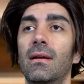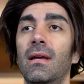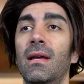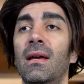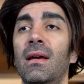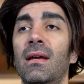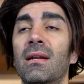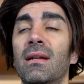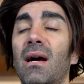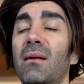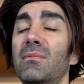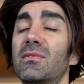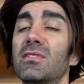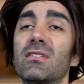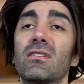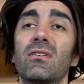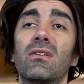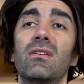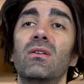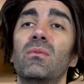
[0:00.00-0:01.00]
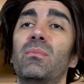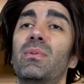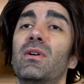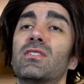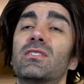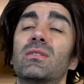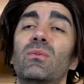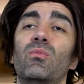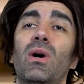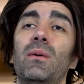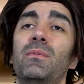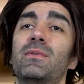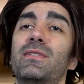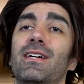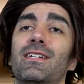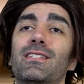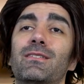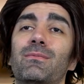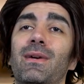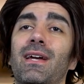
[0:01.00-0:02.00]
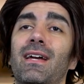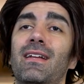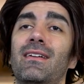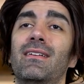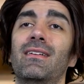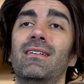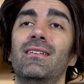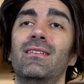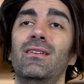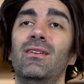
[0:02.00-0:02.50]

And I'm just looking to build some websites, man.